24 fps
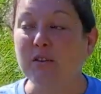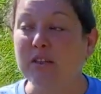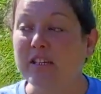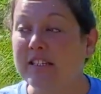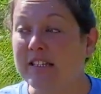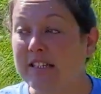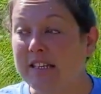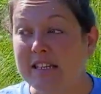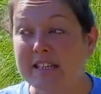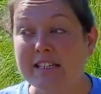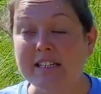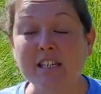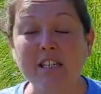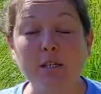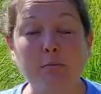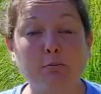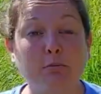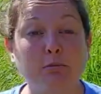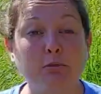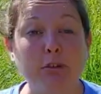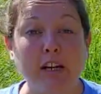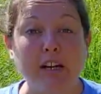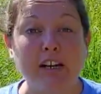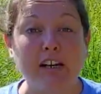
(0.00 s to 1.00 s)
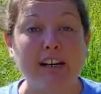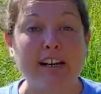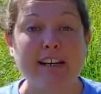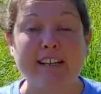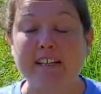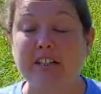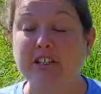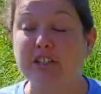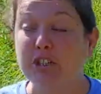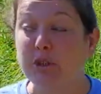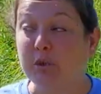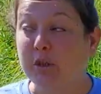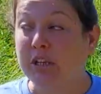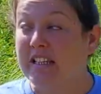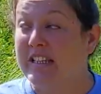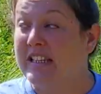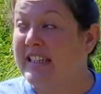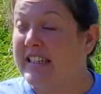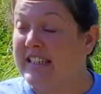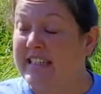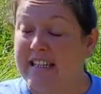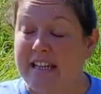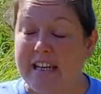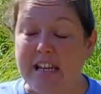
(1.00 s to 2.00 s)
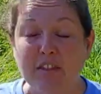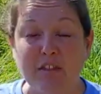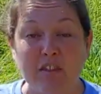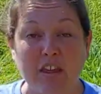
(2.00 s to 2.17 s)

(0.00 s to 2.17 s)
this is the prairie, and as you can see,